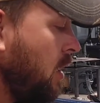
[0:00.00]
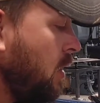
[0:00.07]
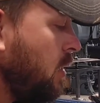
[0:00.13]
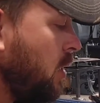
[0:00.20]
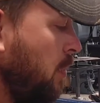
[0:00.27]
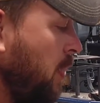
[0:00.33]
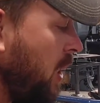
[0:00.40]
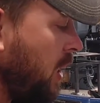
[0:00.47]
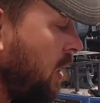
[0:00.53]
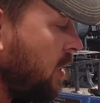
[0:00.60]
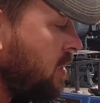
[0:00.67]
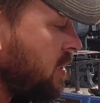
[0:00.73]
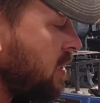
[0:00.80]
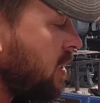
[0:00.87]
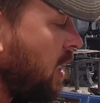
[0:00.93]
the
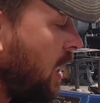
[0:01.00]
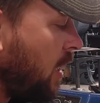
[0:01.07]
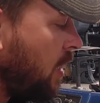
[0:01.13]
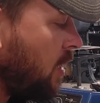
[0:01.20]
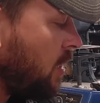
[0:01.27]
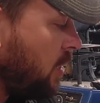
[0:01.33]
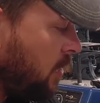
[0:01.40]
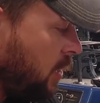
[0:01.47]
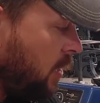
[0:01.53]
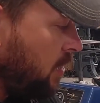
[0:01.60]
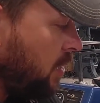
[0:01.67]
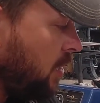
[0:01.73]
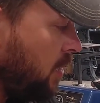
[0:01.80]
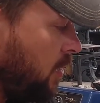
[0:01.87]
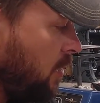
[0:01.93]
biggest scare you could
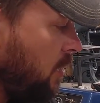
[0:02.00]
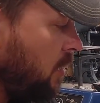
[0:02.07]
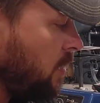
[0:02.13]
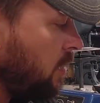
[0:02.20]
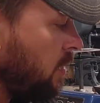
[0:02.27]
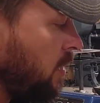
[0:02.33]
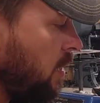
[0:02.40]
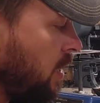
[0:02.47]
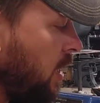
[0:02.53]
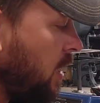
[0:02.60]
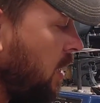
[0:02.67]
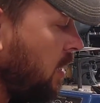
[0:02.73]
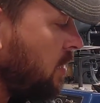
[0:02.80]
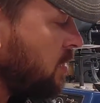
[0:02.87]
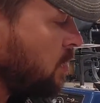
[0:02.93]
do
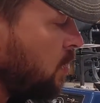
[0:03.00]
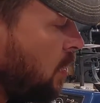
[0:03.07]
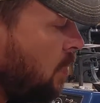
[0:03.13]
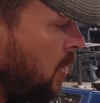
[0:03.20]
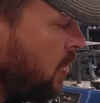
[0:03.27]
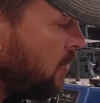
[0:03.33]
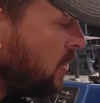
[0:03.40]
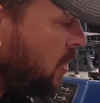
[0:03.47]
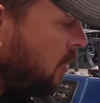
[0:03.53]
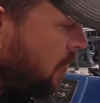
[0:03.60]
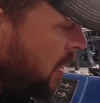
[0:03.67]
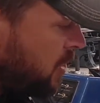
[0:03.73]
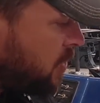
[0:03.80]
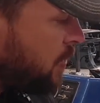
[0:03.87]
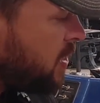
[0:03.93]
is remove too
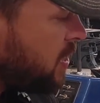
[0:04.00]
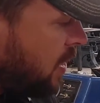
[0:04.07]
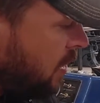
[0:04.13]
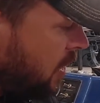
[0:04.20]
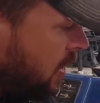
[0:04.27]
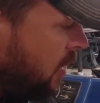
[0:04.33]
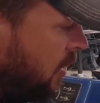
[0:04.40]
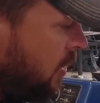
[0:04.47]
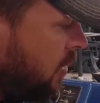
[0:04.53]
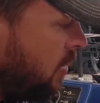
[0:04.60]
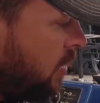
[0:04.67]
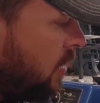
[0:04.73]
much material.